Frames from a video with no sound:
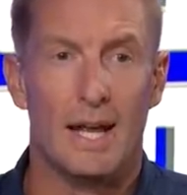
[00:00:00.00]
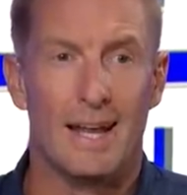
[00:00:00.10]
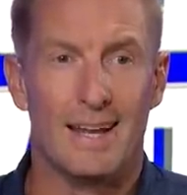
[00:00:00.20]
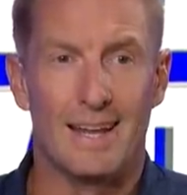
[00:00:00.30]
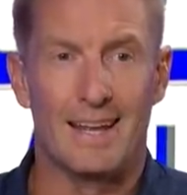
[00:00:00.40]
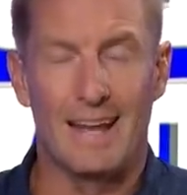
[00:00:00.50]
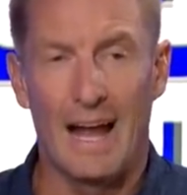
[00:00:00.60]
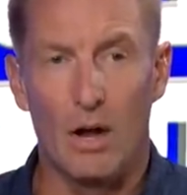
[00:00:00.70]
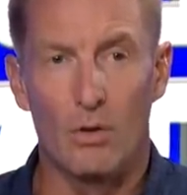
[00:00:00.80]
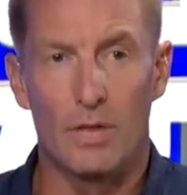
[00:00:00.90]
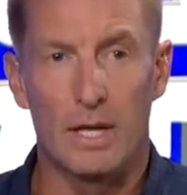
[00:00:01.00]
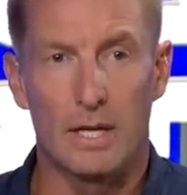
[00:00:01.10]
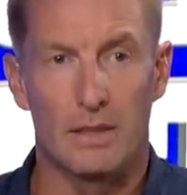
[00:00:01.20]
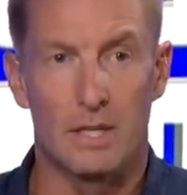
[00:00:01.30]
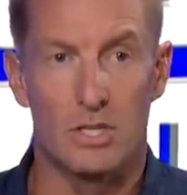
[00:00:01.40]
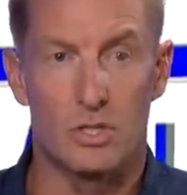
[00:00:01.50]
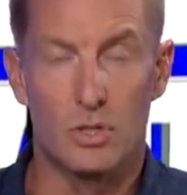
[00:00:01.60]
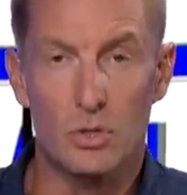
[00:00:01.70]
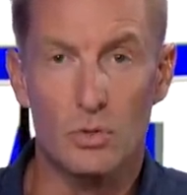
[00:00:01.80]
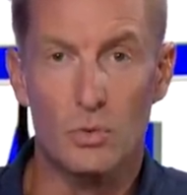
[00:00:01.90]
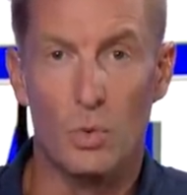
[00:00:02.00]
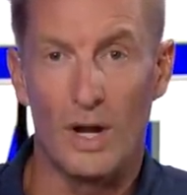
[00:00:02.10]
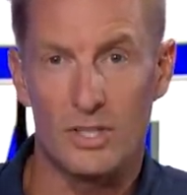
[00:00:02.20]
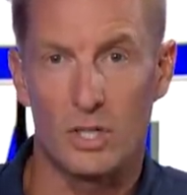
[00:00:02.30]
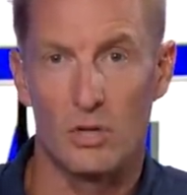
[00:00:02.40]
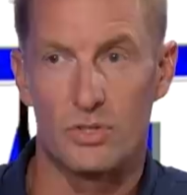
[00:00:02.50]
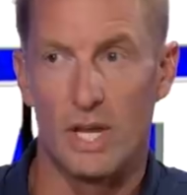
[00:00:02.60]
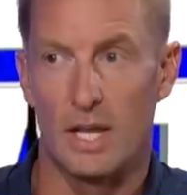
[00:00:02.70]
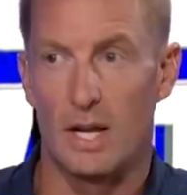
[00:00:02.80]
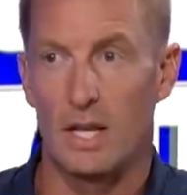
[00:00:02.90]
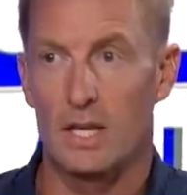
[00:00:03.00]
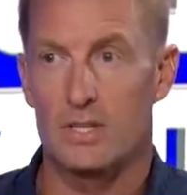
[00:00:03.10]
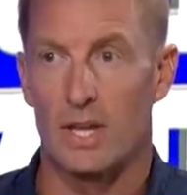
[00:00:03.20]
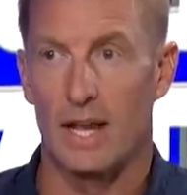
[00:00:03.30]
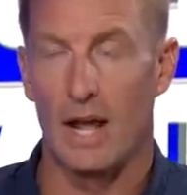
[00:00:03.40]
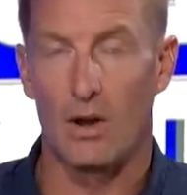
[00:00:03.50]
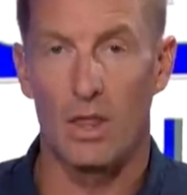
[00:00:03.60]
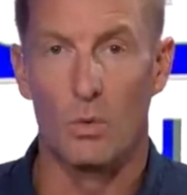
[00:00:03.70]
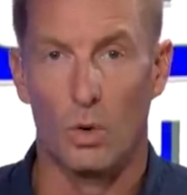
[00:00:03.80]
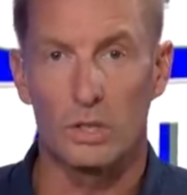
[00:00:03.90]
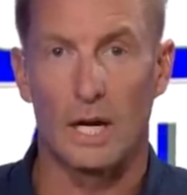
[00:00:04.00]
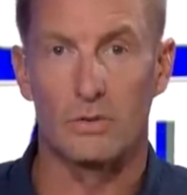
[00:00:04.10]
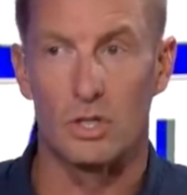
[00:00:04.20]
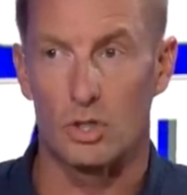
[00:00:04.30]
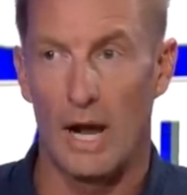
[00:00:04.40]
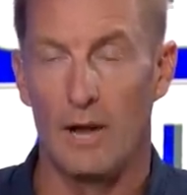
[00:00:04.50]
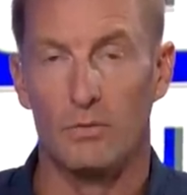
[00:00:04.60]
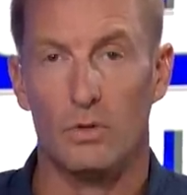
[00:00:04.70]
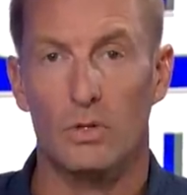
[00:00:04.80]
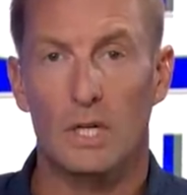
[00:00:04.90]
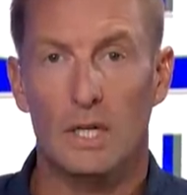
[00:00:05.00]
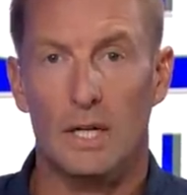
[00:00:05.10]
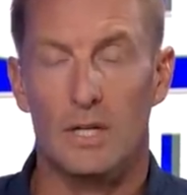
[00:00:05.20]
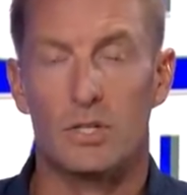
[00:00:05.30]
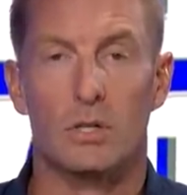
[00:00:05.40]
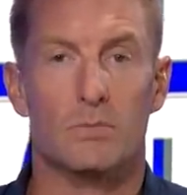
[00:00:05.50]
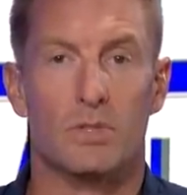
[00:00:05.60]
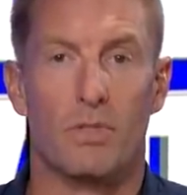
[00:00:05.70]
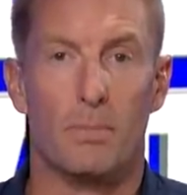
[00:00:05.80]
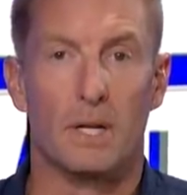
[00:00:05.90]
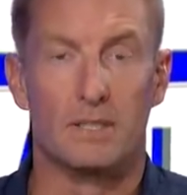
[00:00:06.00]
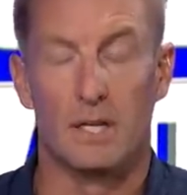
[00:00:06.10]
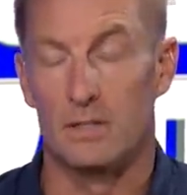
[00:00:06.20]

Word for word: and how they get these two West Coast entities and how do they work out the travel in terms of the Big Ten.